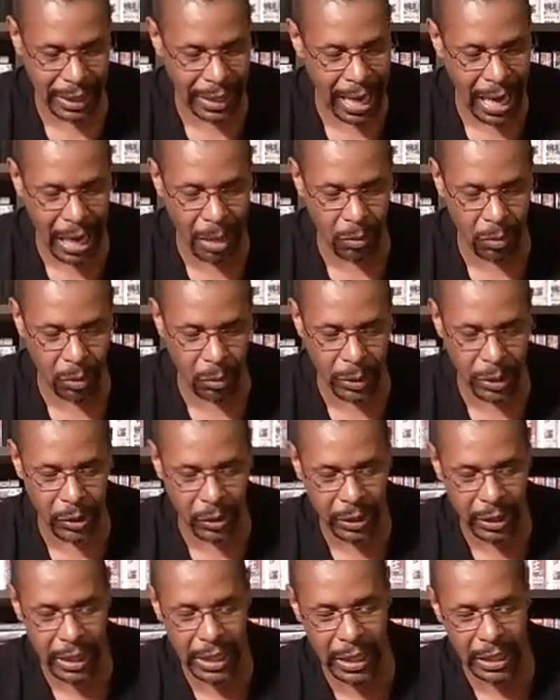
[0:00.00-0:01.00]
The game was
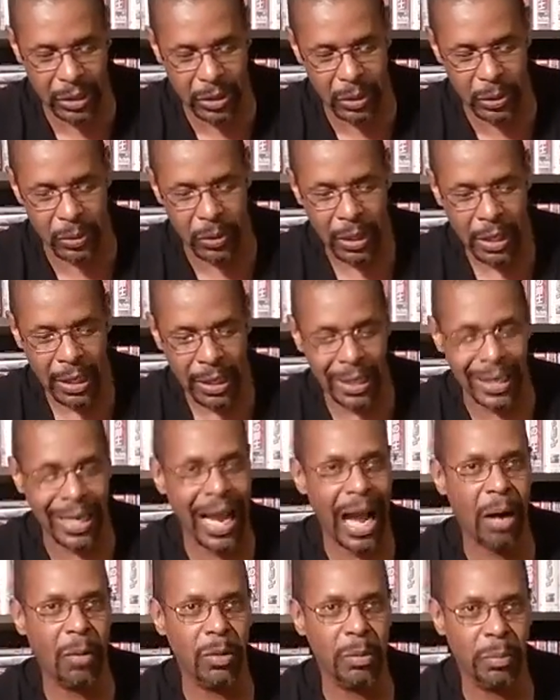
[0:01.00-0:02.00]
real clean too. The
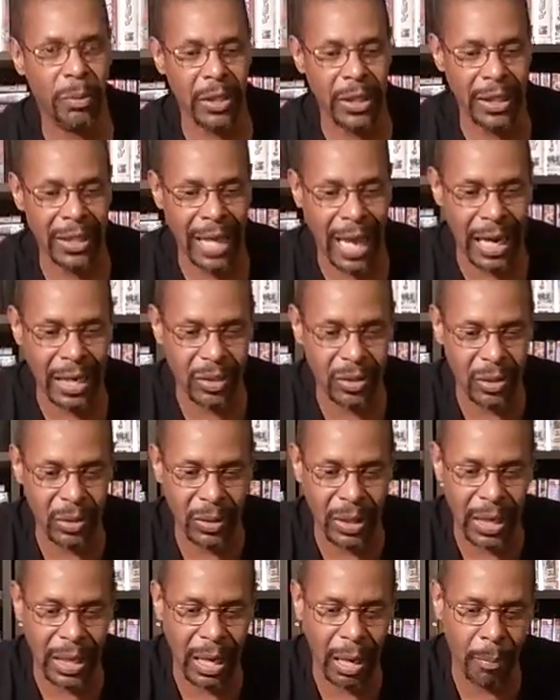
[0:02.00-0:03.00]
guy was pretty nice
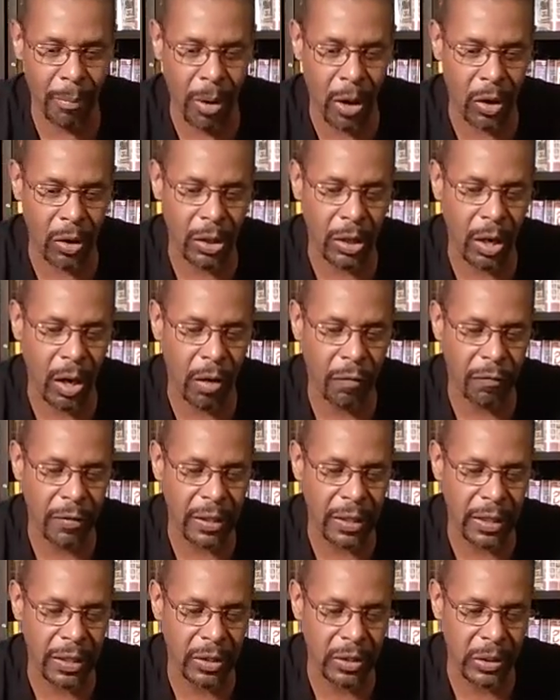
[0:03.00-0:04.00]
too that I bought it off
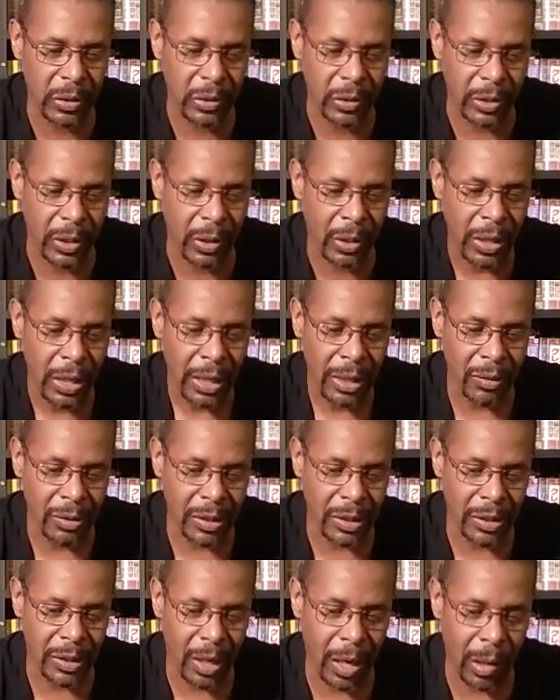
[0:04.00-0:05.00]
of too. So,
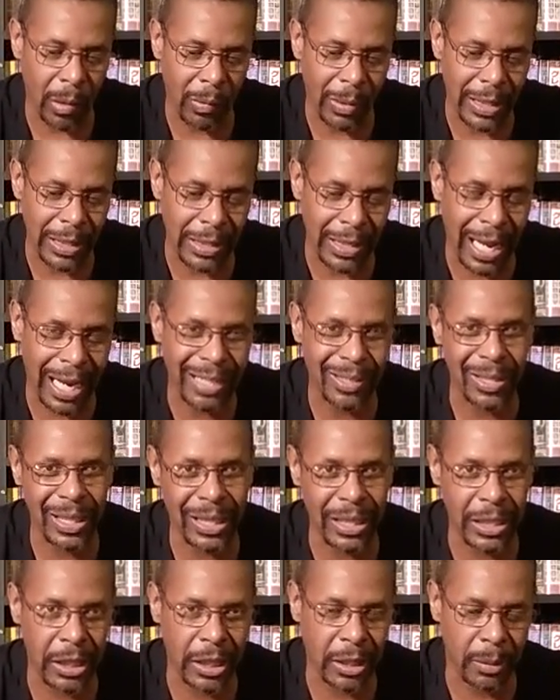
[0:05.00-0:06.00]
which is always nice.
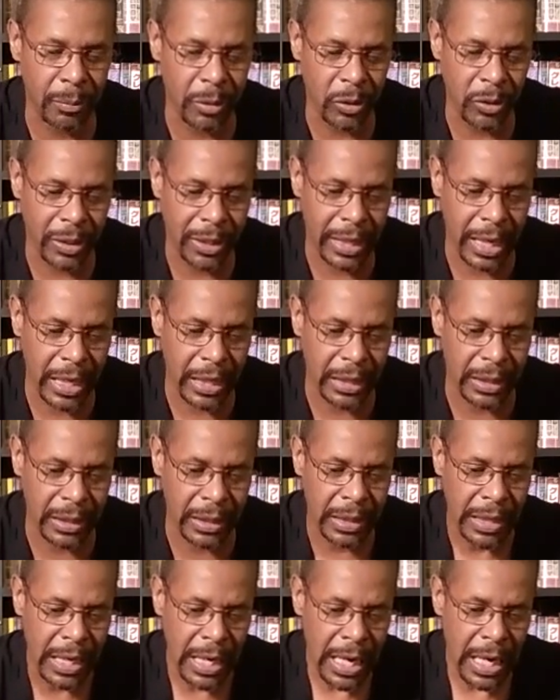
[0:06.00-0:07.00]
That good communication.
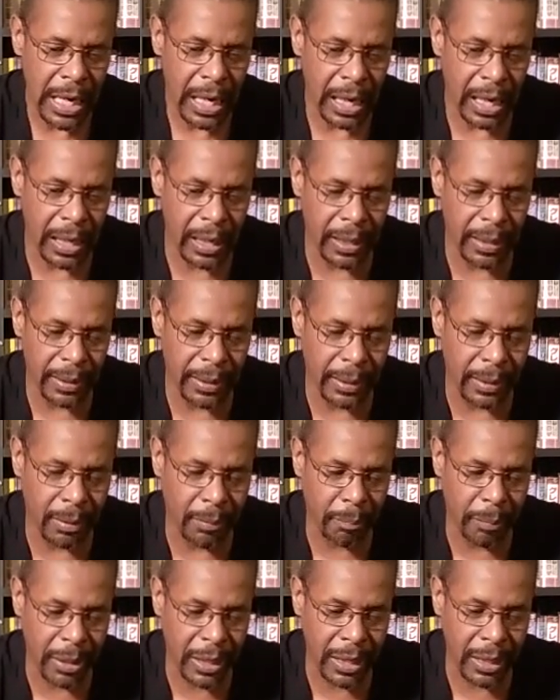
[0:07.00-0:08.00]

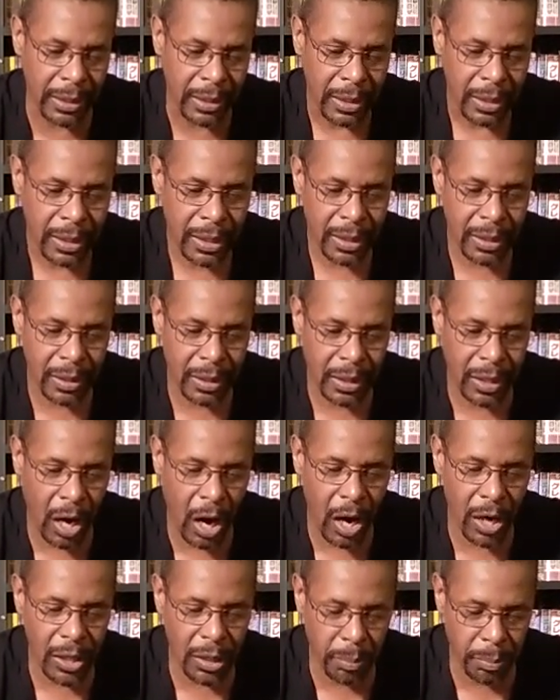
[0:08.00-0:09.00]
But
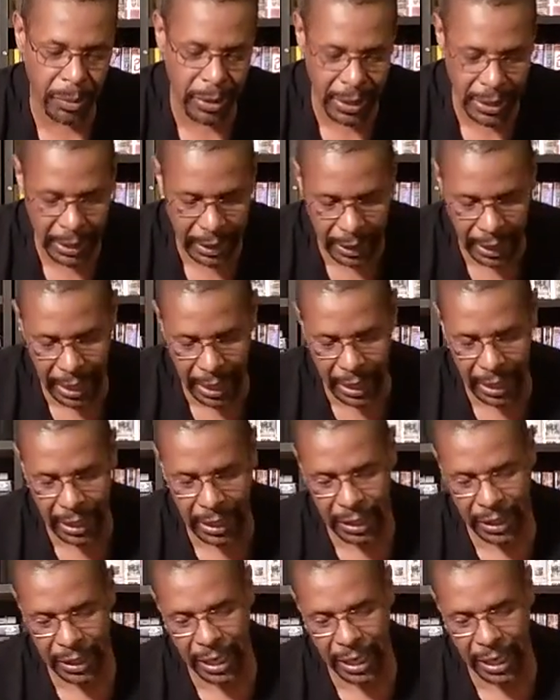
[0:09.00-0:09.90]
card is pretty clean.